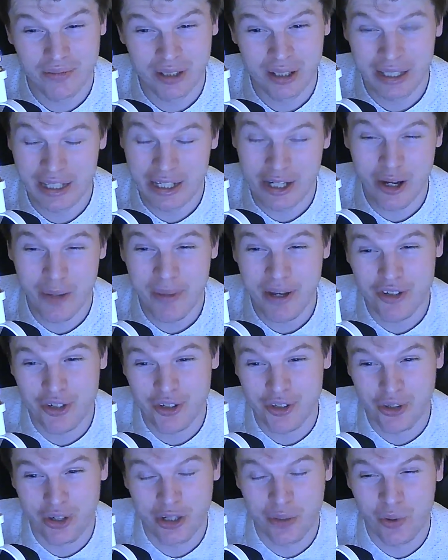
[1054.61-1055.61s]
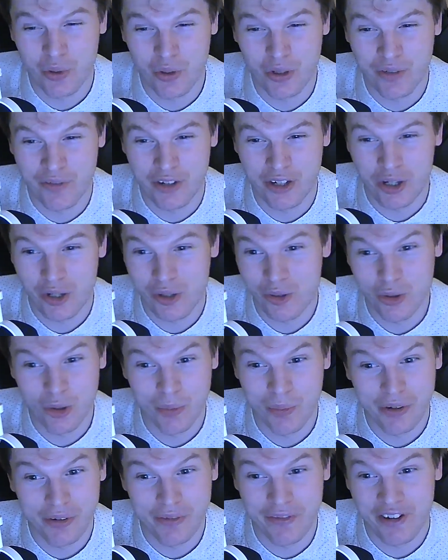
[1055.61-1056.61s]
I mentioned Johnny Walker have only got
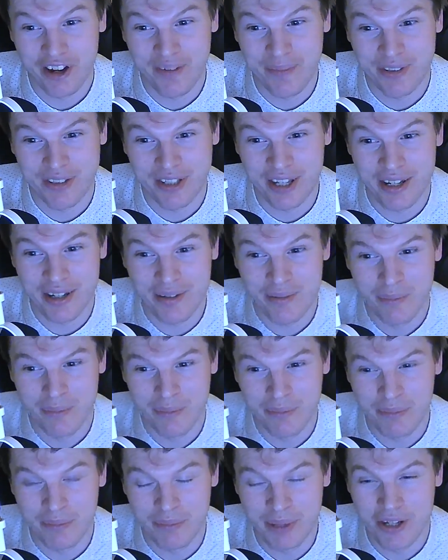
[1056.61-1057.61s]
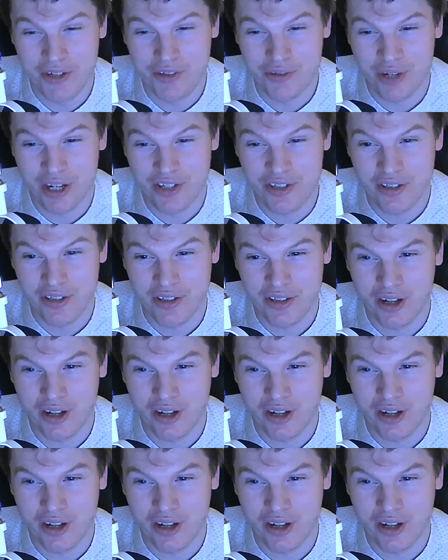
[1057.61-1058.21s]
0.5% penetration.